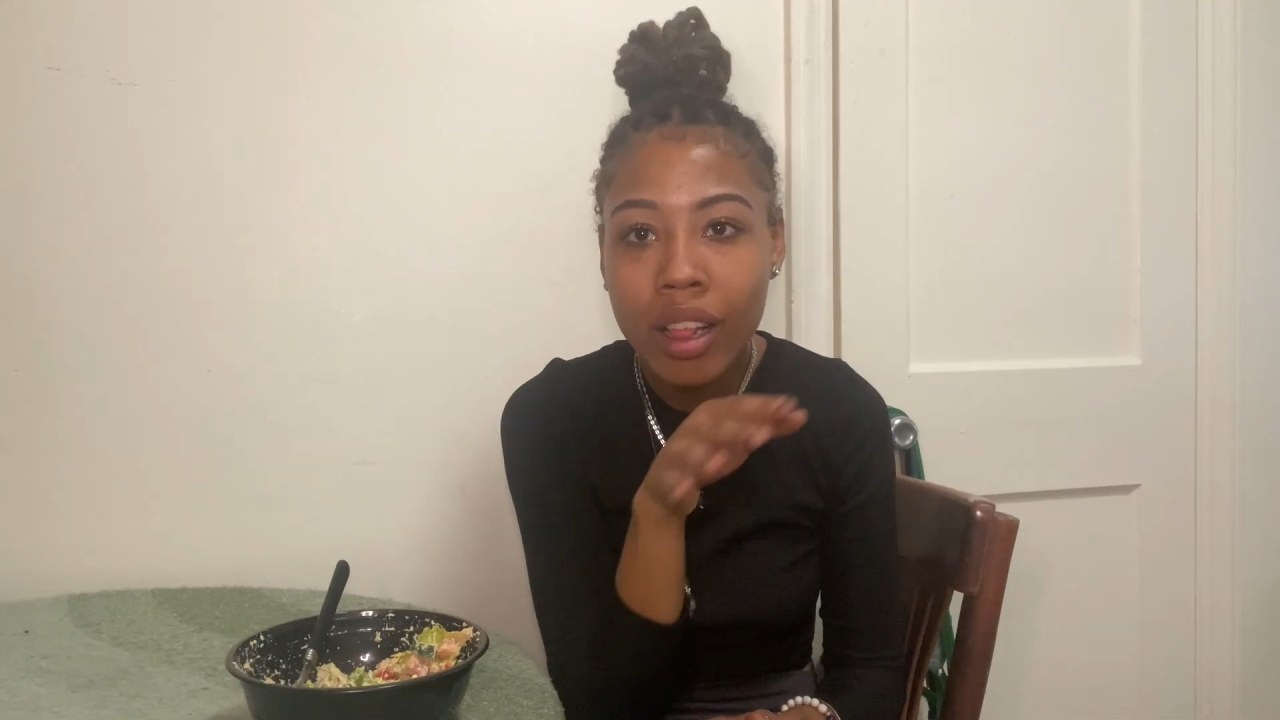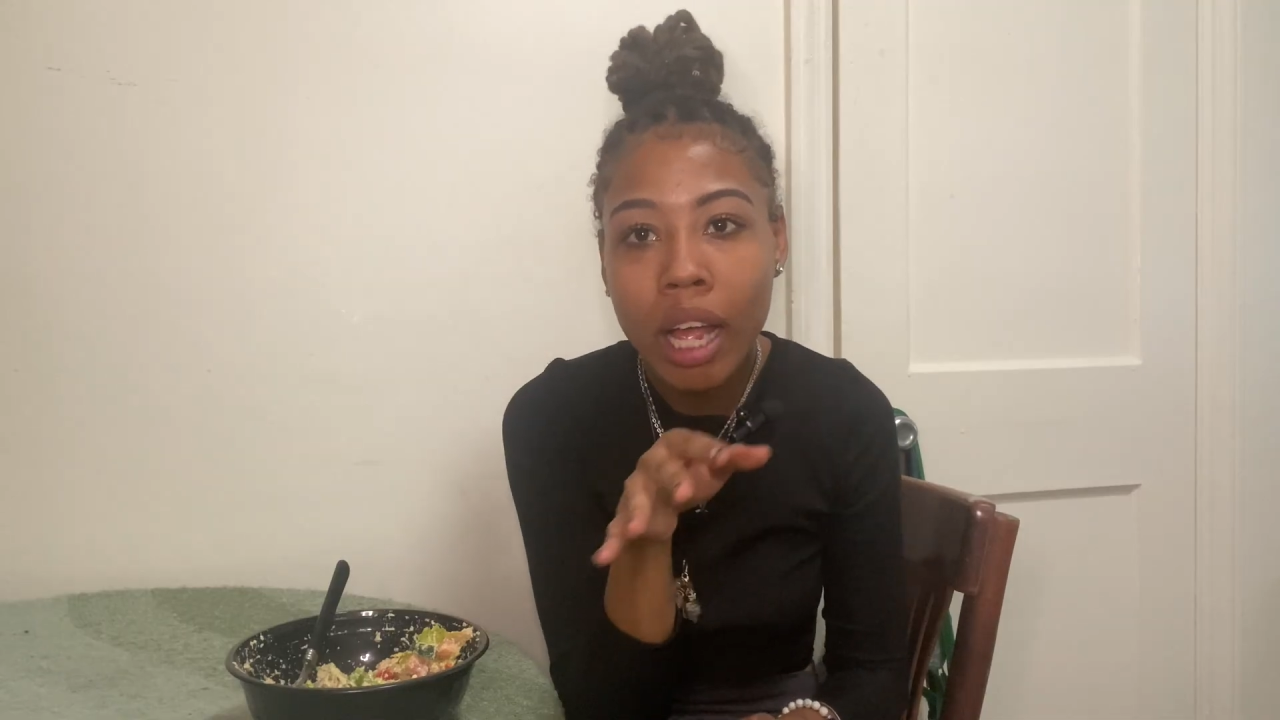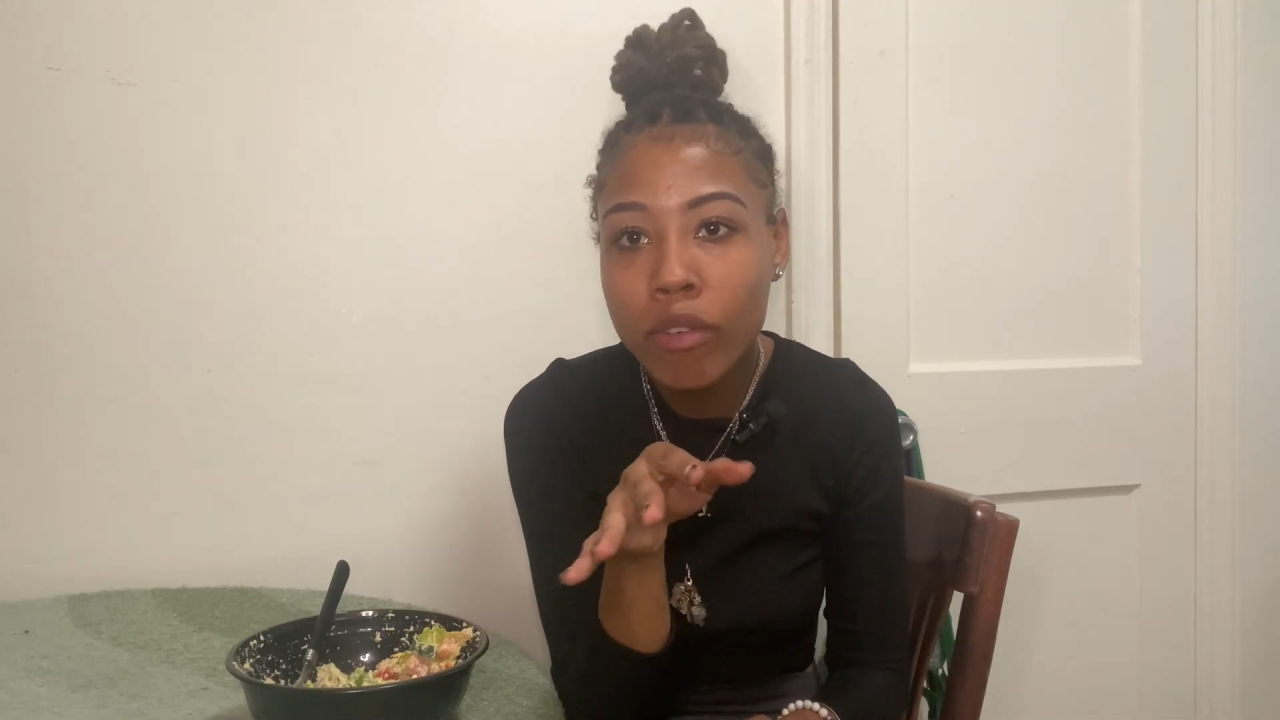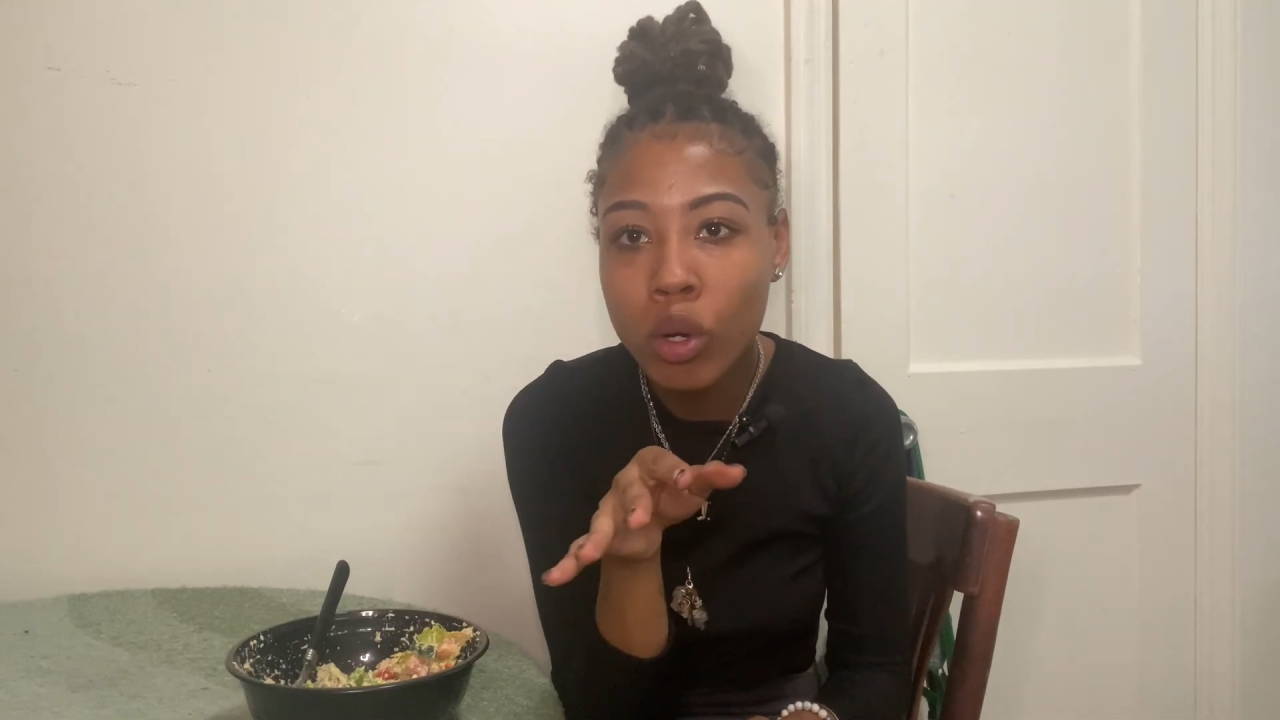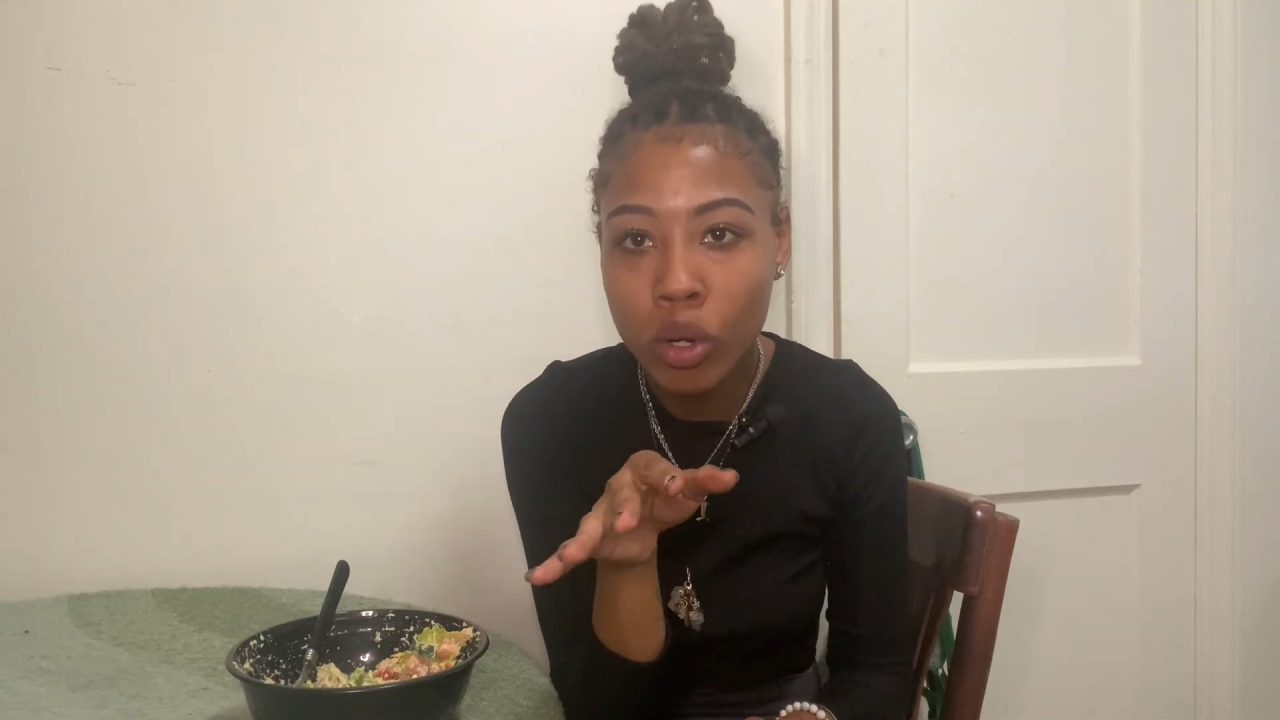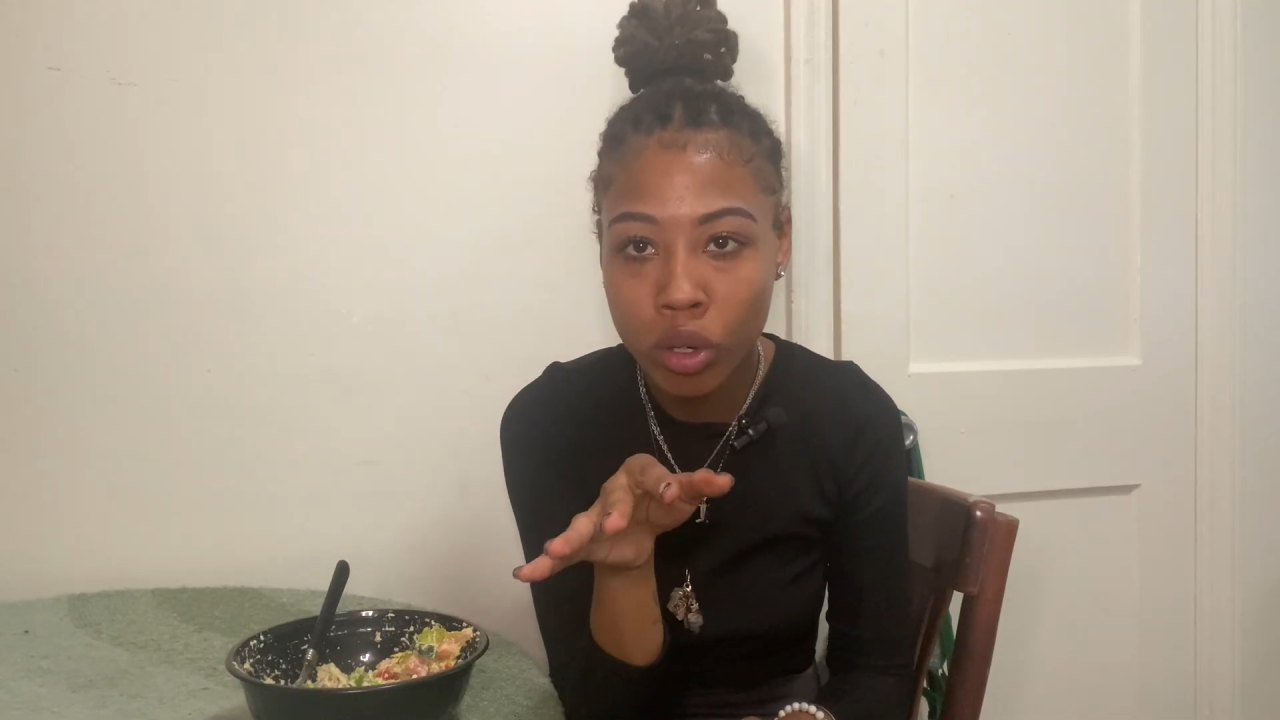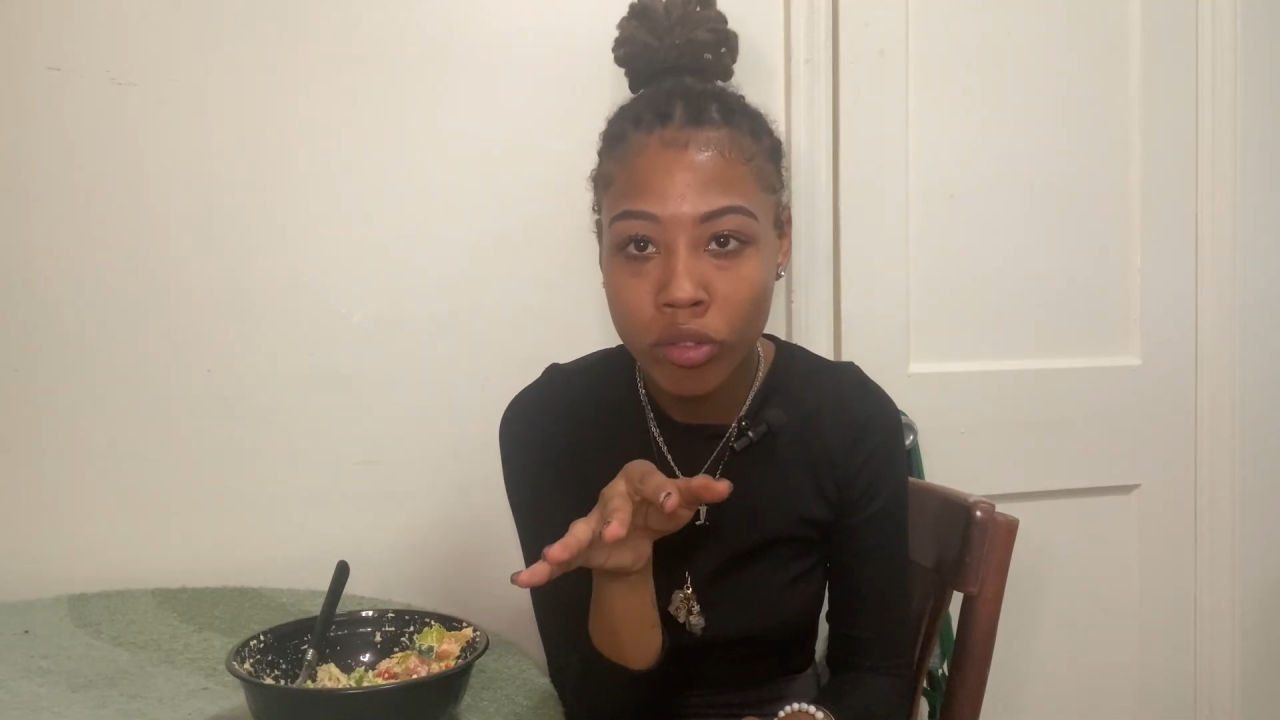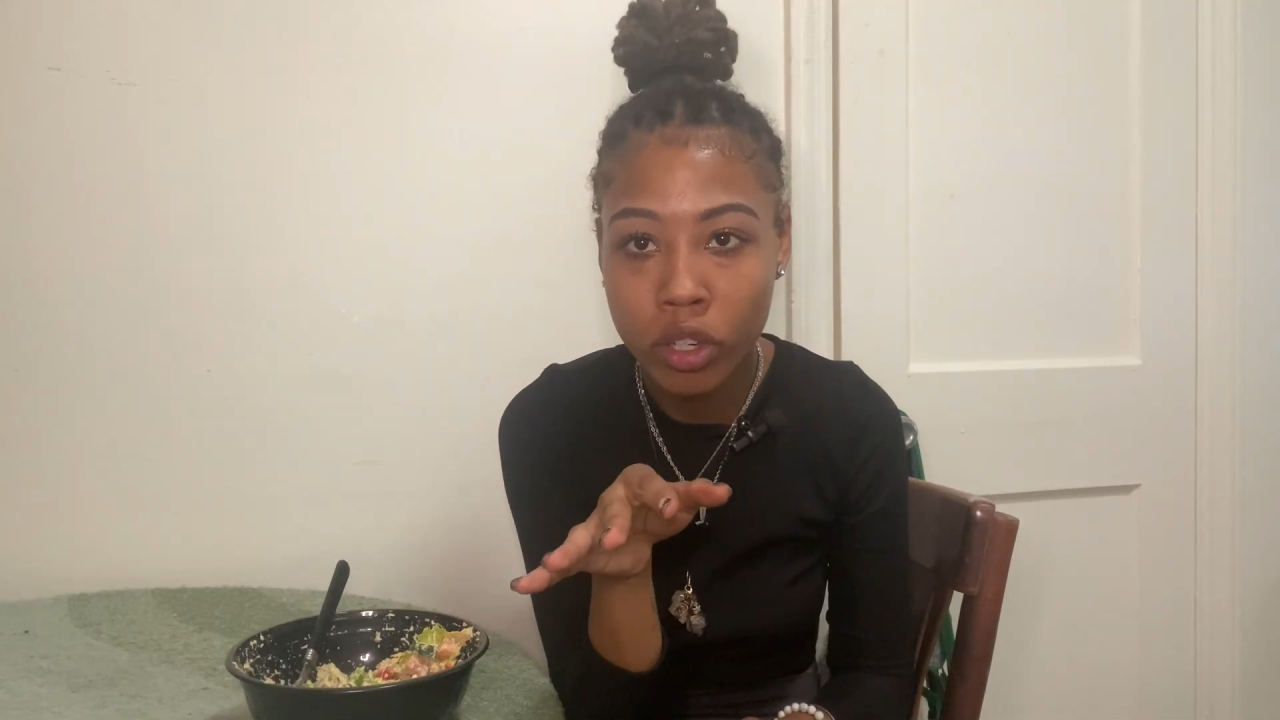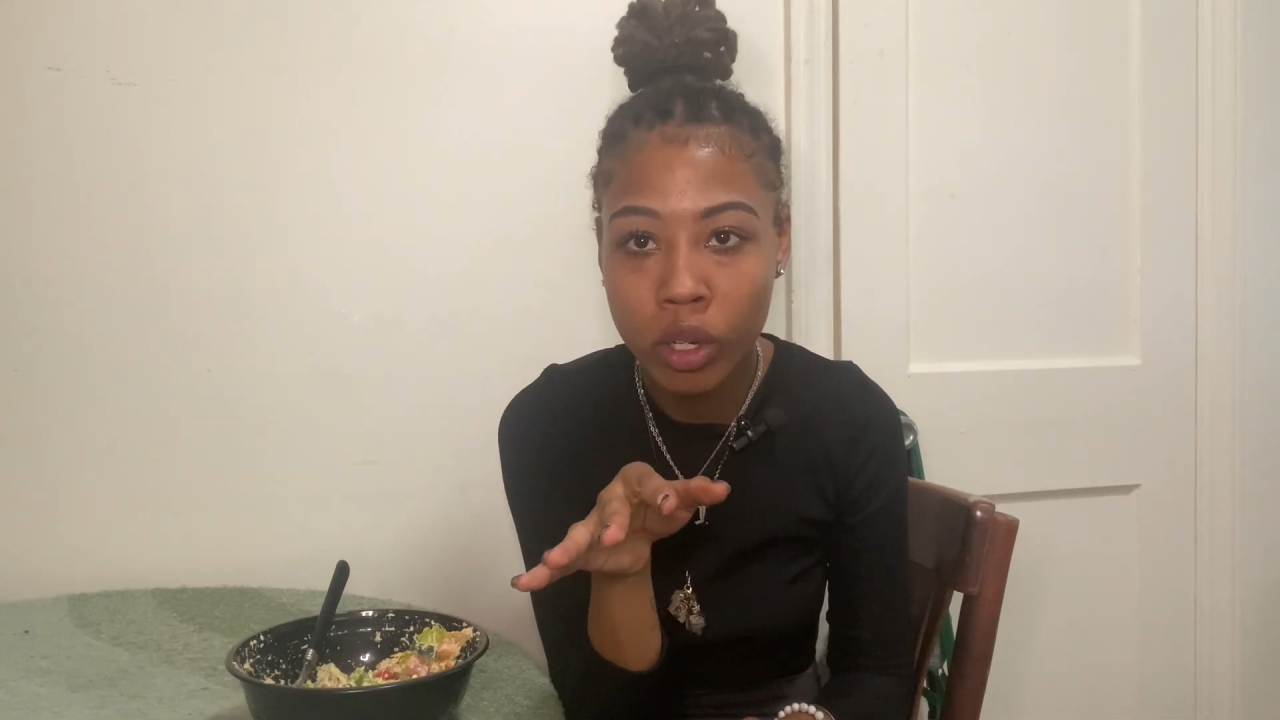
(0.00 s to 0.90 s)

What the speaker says: life going on for